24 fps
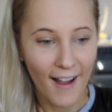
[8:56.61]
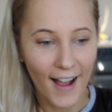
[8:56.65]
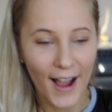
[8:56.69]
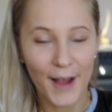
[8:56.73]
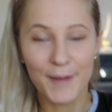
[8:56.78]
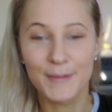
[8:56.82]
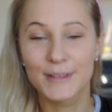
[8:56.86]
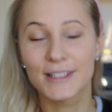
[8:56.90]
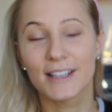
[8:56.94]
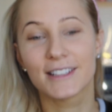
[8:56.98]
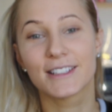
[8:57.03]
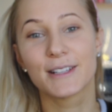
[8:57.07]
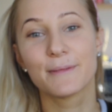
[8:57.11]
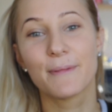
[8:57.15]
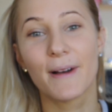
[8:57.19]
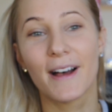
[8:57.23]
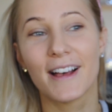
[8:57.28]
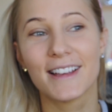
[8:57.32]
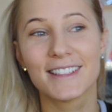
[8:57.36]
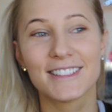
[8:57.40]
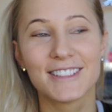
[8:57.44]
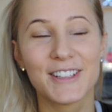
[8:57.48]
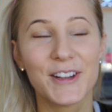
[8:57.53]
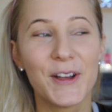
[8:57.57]
I'm such a
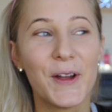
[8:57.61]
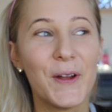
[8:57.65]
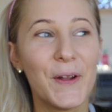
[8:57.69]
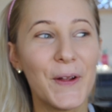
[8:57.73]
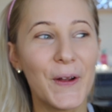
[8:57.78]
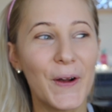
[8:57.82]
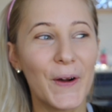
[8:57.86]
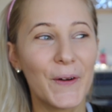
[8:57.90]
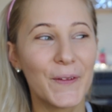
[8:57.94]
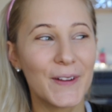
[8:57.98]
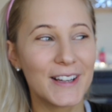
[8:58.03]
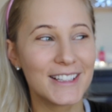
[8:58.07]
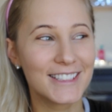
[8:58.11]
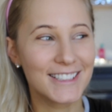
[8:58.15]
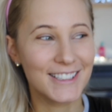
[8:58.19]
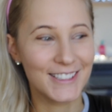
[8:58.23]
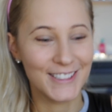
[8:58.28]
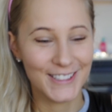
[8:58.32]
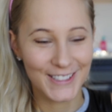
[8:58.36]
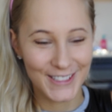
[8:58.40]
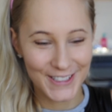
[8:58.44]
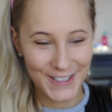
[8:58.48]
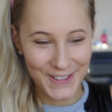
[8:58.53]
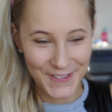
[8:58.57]
person who always
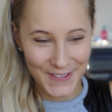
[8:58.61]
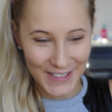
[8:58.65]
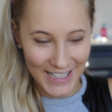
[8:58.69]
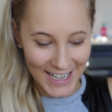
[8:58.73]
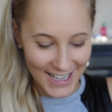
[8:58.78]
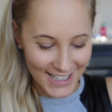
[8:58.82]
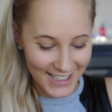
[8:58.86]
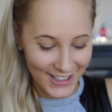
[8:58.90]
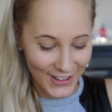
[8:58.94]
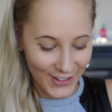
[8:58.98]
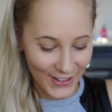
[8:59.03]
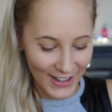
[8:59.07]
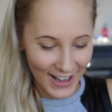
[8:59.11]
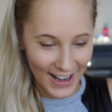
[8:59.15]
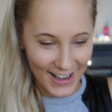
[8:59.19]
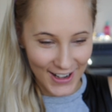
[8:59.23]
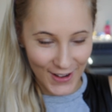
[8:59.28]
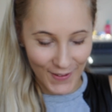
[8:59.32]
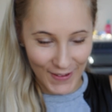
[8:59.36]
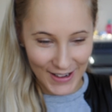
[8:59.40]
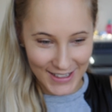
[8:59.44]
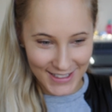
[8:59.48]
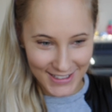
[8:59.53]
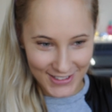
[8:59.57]
goes to what I know. I
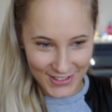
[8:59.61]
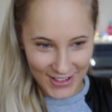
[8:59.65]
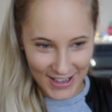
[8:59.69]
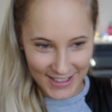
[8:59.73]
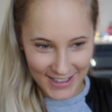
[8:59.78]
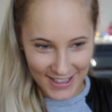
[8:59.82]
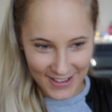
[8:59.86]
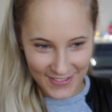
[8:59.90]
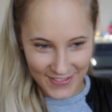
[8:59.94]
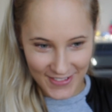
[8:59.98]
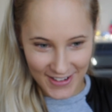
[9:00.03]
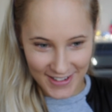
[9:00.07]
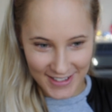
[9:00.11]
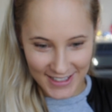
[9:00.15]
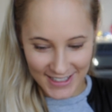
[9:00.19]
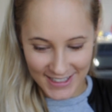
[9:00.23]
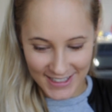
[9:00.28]
know I just tried that